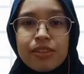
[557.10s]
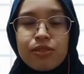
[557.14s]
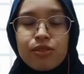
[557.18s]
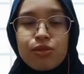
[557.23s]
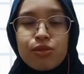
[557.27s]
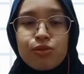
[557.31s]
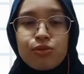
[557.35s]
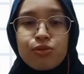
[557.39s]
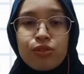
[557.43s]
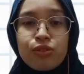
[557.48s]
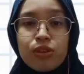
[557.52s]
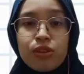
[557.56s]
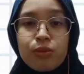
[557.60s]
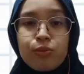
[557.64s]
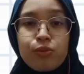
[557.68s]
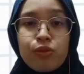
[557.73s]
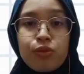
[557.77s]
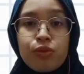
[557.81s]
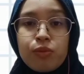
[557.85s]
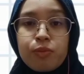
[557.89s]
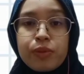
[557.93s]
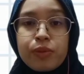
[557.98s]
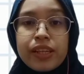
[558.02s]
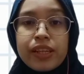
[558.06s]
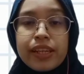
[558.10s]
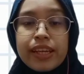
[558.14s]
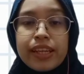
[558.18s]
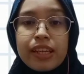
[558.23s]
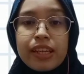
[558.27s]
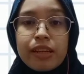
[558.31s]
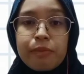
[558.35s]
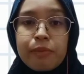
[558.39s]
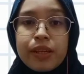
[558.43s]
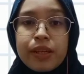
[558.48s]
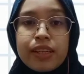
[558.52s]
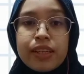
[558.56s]
still room for improvement
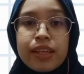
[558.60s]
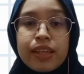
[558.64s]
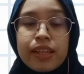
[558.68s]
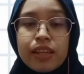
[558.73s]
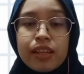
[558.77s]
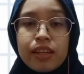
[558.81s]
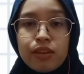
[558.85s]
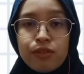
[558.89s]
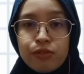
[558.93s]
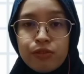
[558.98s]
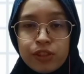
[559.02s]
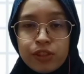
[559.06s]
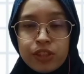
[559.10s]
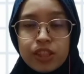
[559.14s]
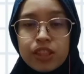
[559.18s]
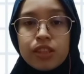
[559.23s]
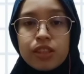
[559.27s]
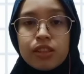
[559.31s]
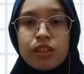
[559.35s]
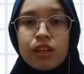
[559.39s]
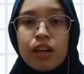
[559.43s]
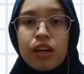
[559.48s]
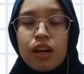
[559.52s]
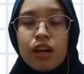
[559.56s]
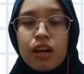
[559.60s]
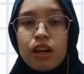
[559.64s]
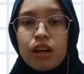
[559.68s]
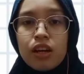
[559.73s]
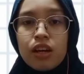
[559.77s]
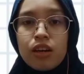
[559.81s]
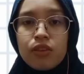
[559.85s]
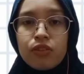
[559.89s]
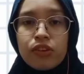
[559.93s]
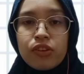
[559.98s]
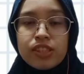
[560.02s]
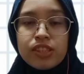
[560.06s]
that can be done in the future.
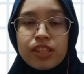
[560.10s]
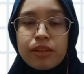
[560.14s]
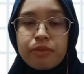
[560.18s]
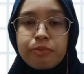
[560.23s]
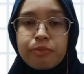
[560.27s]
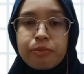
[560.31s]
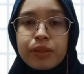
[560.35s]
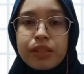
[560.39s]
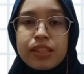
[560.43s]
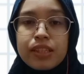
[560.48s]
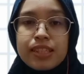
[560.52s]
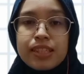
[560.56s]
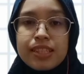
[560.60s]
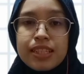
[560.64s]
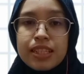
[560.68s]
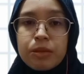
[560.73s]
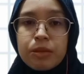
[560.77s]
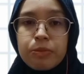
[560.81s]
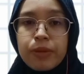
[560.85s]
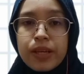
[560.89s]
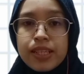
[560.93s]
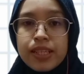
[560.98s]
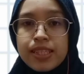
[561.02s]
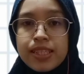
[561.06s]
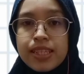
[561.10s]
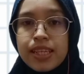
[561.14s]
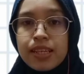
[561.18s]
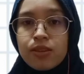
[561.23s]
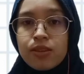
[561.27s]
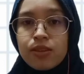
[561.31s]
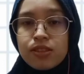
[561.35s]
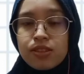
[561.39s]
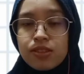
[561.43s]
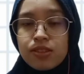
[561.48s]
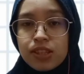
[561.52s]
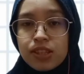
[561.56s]
For example, the cinnamic
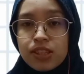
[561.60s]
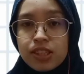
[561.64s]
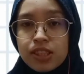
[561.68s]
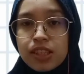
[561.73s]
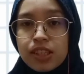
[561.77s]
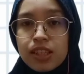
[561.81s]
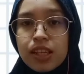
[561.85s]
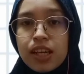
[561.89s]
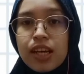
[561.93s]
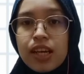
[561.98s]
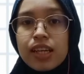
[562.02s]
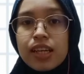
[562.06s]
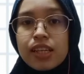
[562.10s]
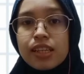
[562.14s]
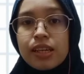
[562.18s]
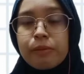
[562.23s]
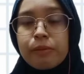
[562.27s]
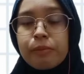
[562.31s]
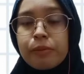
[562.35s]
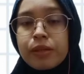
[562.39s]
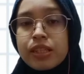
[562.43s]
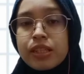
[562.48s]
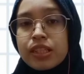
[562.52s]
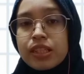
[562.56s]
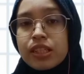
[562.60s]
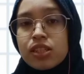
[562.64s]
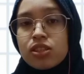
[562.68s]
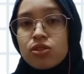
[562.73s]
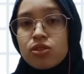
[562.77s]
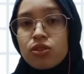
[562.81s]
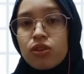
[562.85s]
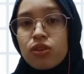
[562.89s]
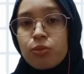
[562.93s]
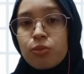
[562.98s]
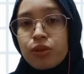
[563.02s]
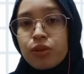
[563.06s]
acid concentration can be
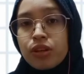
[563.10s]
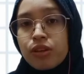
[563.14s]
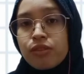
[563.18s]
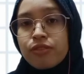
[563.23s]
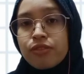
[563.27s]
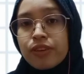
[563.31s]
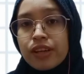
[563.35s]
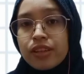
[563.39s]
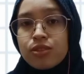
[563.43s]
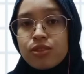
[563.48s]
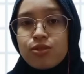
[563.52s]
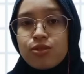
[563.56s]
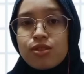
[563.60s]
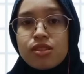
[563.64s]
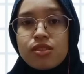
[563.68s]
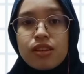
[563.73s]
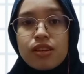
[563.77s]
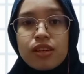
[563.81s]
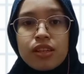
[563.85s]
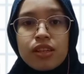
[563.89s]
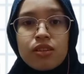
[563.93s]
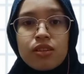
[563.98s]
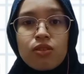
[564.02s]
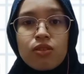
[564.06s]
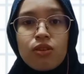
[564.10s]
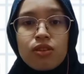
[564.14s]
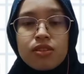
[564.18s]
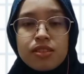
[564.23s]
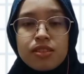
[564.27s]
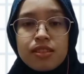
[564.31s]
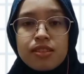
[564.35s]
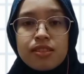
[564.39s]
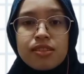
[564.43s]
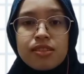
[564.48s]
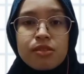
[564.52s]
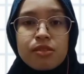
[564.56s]
changed or modified to result in a
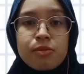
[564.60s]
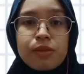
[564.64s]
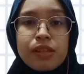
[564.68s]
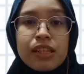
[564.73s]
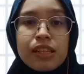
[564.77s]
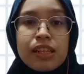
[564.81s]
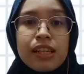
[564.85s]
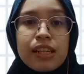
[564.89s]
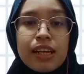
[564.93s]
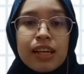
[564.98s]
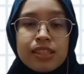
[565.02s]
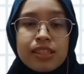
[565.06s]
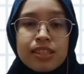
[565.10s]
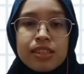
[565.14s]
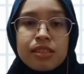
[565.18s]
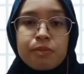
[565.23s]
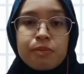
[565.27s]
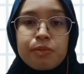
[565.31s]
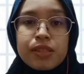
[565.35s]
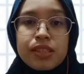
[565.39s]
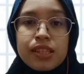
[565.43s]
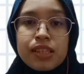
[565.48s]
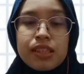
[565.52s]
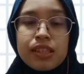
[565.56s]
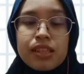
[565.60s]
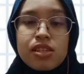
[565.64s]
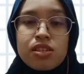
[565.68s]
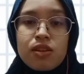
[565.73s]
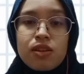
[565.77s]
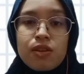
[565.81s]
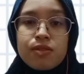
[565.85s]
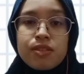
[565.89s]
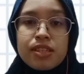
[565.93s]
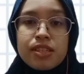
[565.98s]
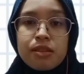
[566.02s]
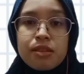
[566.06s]
considerably larger
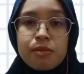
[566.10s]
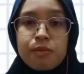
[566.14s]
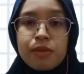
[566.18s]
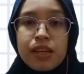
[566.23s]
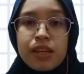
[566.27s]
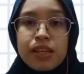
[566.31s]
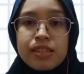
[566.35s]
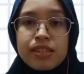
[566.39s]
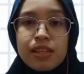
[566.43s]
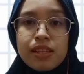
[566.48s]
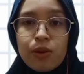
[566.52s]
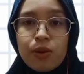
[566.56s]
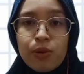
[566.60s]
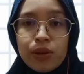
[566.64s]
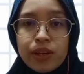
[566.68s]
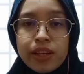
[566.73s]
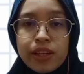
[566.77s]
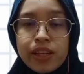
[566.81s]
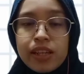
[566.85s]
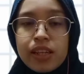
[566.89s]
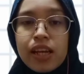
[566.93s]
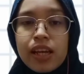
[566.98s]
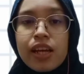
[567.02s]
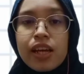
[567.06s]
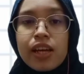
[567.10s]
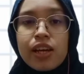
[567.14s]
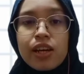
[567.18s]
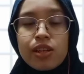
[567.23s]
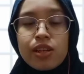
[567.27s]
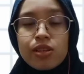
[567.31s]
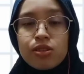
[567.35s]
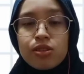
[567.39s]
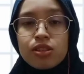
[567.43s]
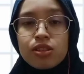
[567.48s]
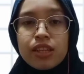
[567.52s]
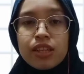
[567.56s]
percentage of cinnamic acid loading
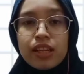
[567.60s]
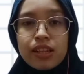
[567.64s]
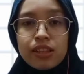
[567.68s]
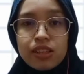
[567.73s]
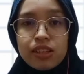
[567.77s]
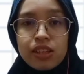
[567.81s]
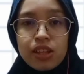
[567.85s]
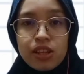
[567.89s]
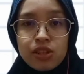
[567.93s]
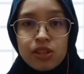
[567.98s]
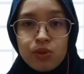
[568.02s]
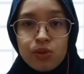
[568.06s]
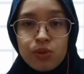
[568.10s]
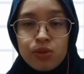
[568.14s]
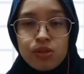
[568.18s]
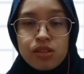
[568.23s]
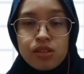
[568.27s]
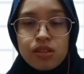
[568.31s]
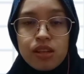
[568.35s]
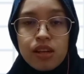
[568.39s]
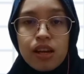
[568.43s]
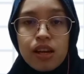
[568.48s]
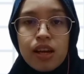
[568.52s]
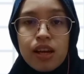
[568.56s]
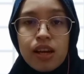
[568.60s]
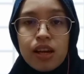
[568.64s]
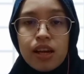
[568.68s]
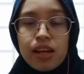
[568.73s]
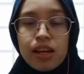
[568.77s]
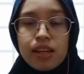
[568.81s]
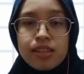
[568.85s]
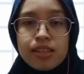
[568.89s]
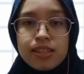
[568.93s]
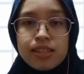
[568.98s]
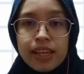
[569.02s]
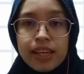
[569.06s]
into the LDH host.
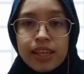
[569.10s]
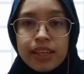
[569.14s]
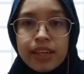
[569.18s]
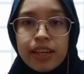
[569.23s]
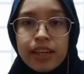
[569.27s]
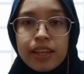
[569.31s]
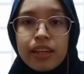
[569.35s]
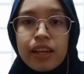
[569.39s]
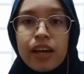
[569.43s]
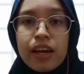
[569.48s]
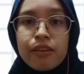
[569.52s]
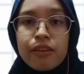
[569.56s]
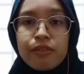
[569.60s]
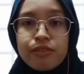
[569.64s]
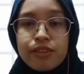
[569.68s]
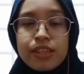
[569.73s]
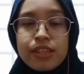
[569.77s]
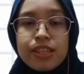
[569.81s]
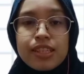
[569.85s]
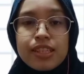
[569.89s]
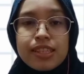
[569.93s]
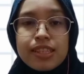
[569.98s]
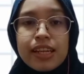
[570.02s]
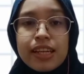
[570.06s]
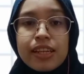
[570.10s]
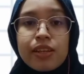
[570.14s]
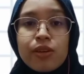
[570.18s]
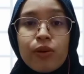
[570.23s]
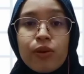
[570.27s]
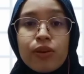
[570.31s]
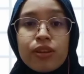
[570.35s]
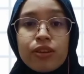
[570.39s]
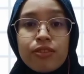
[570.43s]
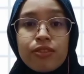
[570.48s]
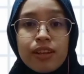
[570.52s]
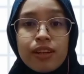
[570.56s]
And second, further
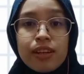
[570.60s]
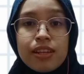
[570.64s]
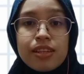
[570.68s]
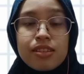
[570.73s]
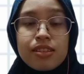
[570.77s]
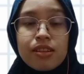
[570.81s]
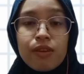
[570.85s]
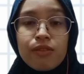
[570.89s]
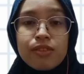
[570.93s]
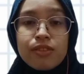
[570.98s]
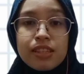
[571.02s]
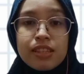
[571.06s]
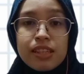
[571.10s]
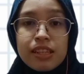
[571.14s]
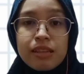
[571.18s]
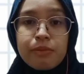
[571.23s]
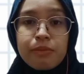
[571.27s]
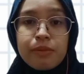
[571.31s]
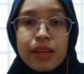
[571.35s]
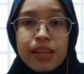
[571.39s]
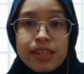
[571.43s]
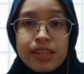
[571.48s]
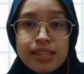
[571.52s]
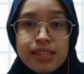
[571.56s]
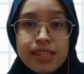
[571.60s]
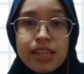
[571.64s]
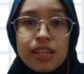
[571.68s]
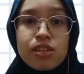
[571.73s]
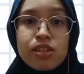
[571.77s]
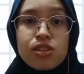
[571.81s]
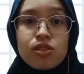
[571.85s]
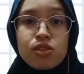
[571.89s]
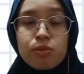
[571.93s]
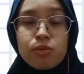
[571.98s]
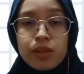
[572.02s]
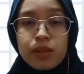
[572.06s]
study on the release of cinnamic
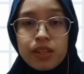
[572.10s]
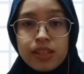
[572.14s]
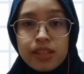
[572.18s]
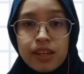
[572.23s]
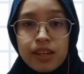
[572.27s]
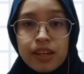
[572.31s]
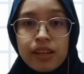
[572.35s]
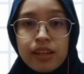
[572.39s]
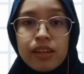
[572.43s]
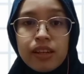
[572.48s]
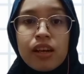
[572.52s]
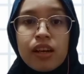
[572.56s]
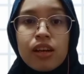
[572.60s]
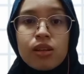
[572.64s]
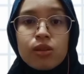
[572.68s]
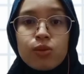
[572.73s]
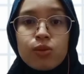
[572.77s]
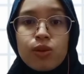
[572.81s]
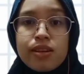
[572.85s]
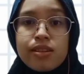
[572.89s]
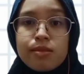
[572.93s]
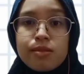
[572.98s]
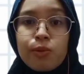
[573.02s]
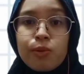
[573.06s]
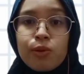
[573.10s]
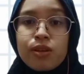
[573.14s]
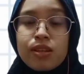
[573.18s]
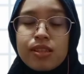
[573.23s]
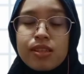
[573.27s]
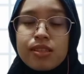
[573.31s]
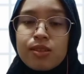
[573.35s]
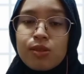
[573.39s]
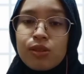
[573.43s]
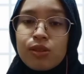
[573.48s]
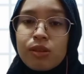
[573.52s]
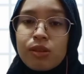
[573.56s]
acid should be done to explore
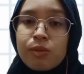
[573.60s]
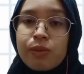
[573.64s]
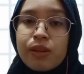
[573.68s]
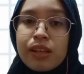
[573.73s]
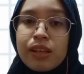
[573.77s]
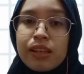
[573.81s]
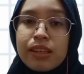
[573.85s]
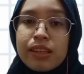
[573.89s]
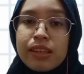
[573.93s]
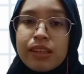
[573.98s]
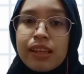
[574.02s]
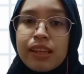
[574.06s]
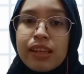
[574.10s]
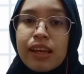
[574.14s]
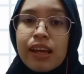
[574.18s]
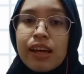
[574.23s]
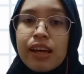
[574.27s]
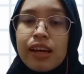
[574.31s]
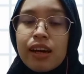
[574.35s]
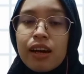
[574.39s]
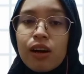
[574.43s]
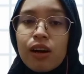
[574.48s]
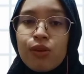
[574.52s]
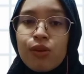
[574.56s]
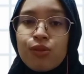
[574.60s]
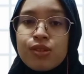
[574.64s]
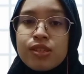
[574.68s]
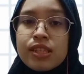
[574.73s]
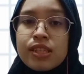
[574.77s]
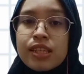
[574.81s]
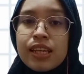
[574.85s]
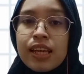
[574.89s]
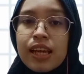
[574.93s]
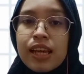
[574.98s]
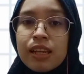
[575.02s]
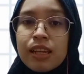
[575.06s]
the suitability of
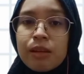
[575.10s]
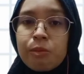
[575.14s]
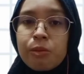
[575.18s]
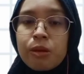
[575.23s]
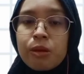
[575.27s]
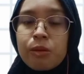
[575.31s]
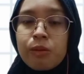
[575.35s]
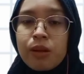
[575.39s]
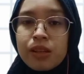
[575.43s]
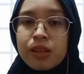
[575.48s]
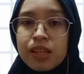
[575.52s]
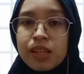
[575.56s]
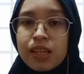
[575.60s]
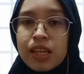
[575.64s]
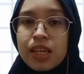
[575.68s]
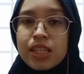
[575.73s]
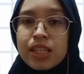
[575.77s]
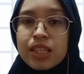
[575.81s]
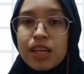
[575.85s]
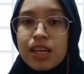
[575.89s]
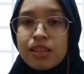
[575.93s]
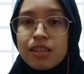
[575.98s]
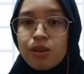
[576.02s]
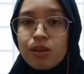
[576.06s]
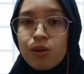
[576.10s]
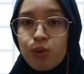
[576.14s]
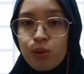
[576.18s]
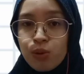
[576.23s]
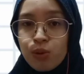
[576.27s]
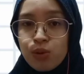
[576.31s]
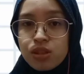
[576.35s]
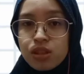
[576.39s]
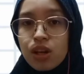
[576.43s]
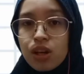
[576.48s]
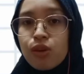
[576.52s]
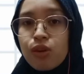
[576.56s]
zinc aluminum LDH as
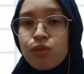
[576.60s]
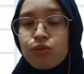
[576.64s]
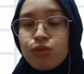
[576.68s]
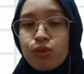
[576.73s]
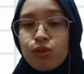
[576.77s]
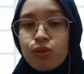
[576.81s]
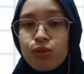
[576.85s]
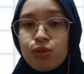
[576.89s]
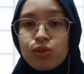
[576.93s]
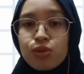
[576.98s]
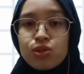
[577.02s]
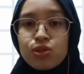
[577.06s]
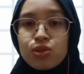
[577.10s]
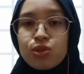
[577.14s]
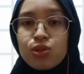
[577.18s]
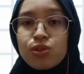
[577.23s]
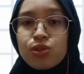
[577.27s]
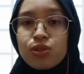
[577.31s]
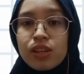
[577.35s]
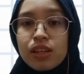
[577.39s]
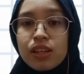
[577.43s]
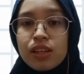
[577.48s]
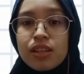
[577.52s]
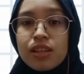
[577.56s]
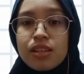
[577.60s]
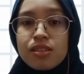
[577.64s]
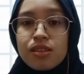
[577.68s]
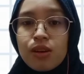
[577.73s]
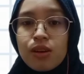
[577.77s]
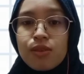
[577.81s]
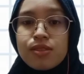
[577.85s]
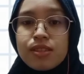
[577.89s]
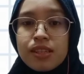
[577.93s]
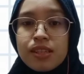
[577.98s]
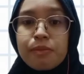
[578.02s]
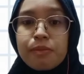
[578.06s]
host for controlled release
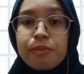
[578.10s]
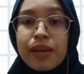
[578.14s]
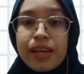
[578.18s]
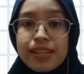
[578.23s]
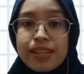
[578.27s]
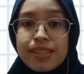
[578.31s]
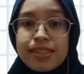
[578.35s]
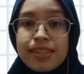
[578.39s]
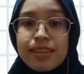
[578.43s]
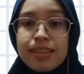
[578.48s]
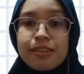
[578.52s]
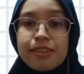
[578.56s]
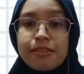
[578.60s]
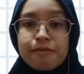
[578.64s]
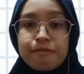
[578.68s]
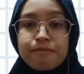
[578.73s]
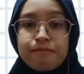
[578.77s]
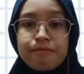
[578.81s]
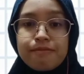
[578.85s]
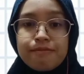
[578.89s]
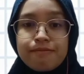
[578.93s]
of cinnamic acid.